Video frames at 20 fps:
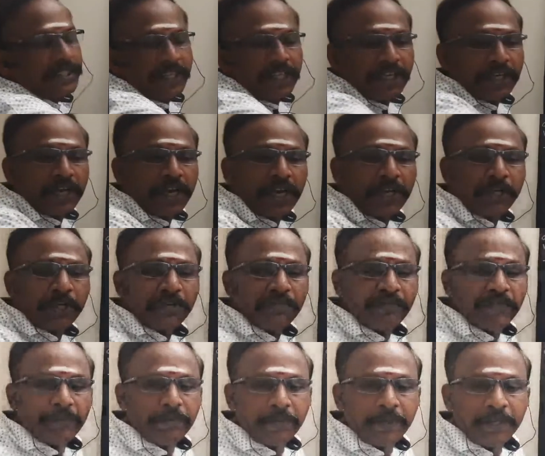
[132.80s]
inclined to
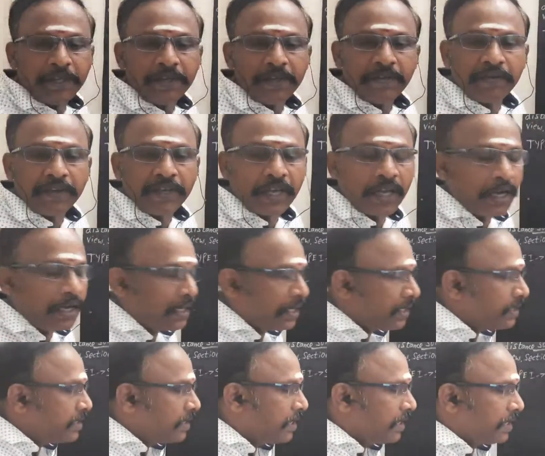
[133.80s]
VP, we call
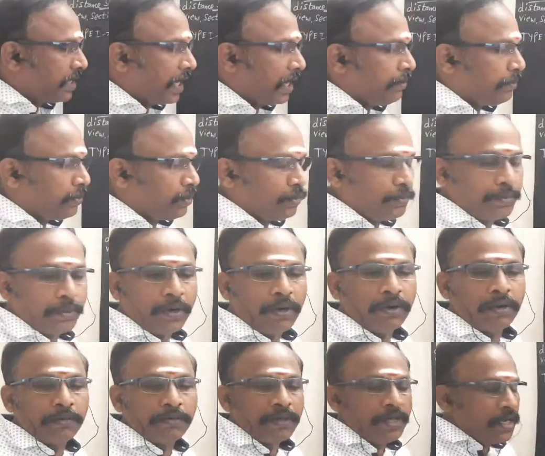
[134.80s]
this type 2 problem.
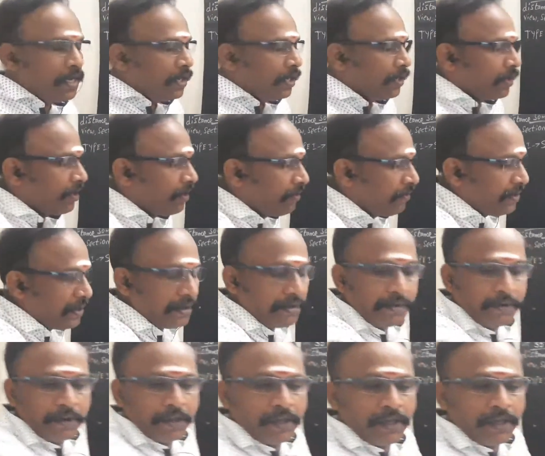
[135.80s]
Now we